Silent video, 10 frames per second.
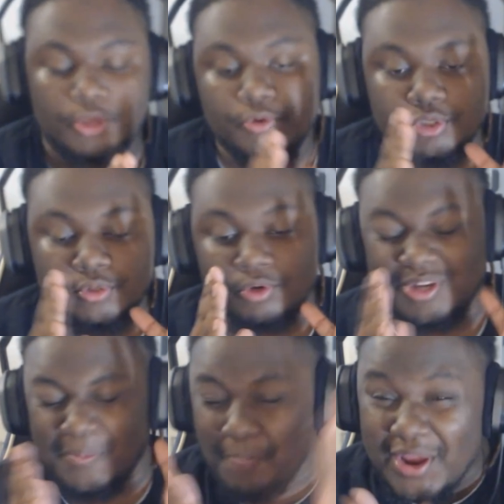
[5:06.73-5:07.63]
You can do it
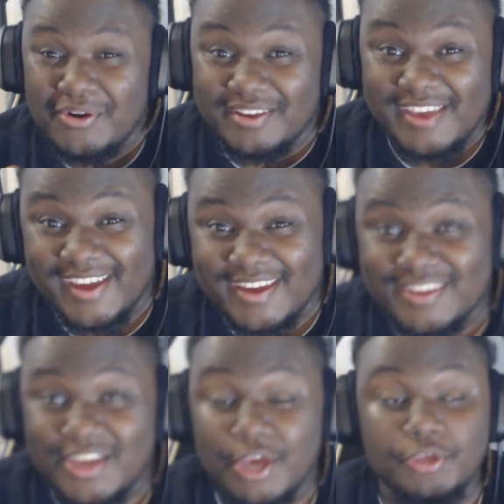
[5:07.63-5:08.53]
on a
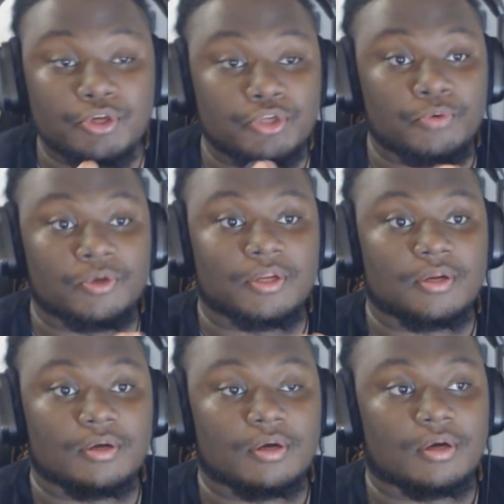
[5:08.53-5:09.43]
barricade. You can do
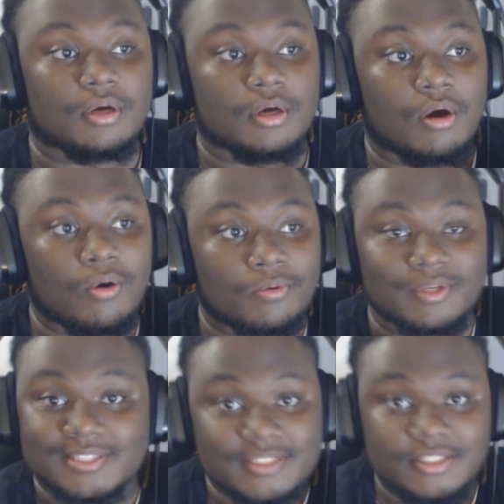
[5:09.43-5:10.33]
it
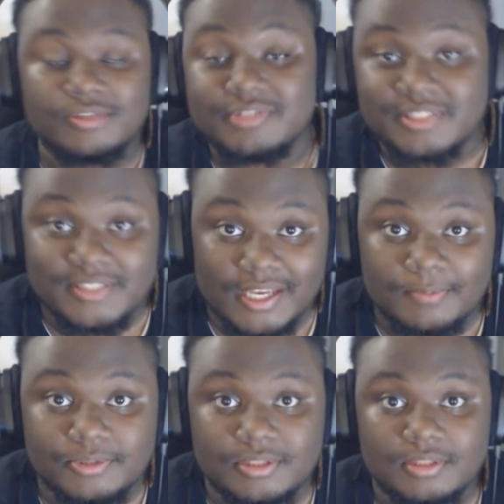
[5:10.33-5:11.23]
on the still
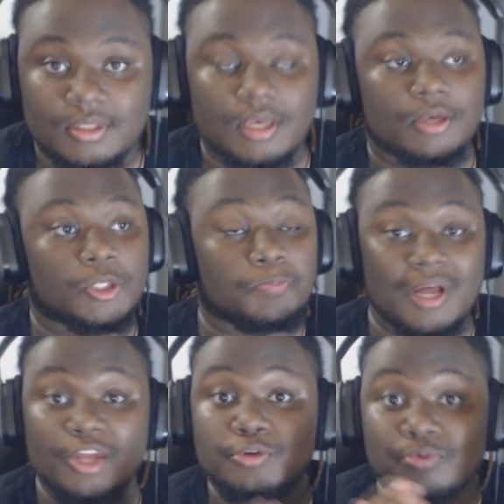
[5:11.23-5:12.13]
steps. You
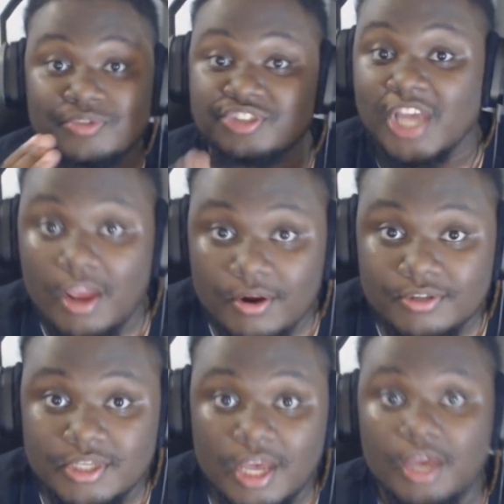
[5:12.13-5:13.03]
probably do it on
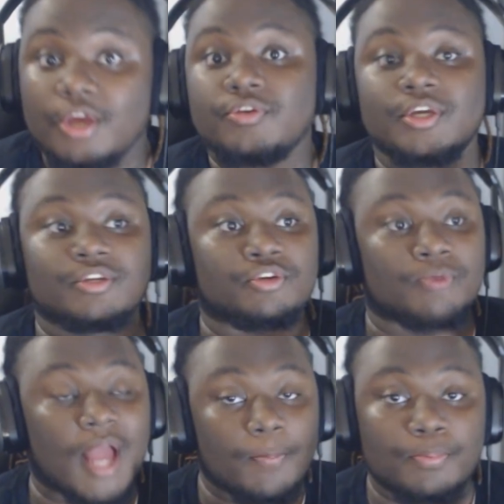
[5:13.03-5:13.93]
chairs. You can
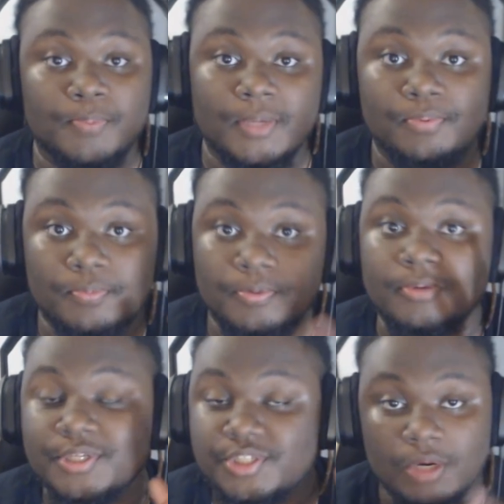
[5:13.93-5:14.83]
grapple people,
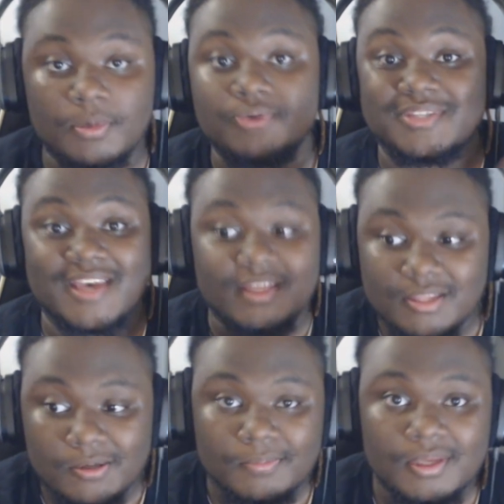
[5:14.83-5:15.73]
put them in turnbuckles,
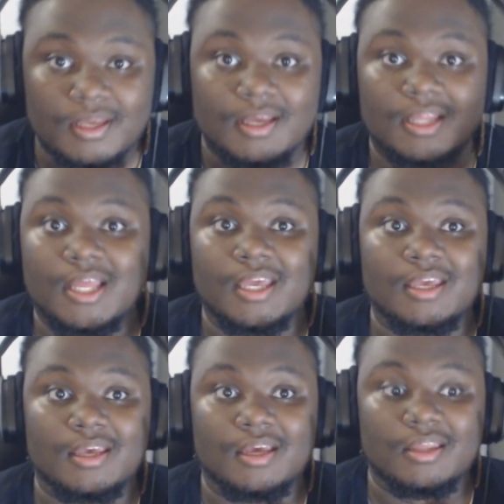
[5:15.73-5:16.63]
hit them.
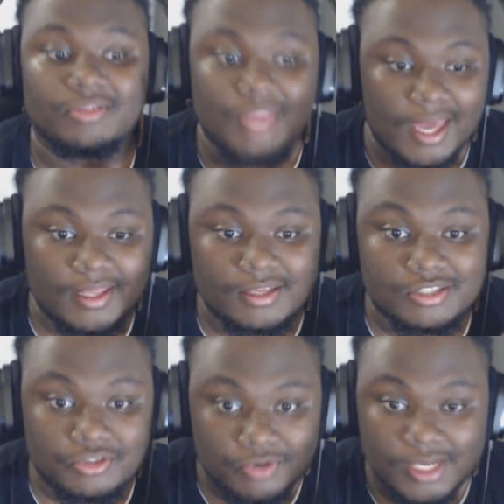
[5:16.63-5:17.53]
Like, that
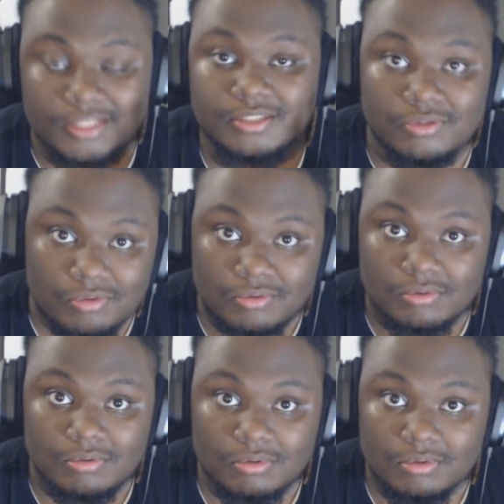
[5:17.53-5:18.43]
is crazy
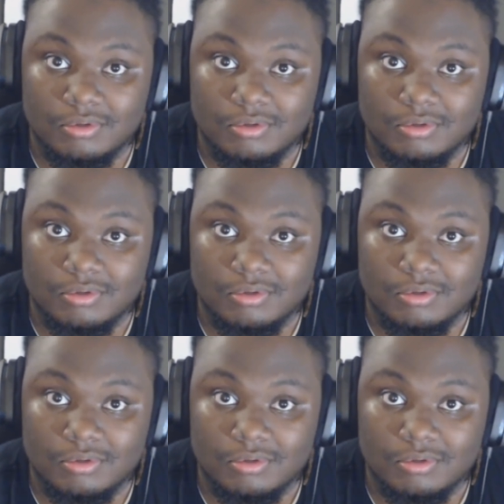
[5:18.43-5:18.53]
cool.